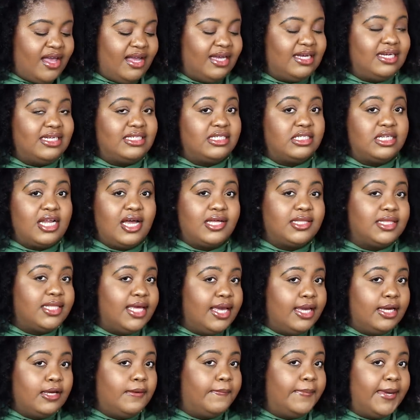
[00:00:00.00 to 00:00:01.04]
is
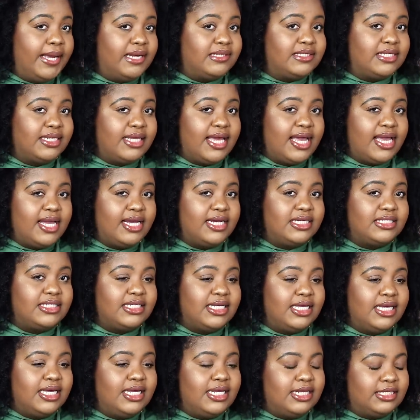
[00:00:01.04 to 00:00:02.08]
nothing compared to
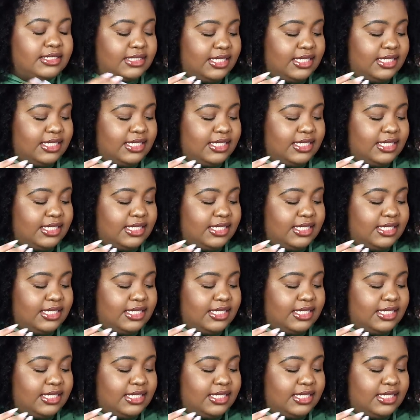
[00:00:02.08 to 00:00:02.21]
K18,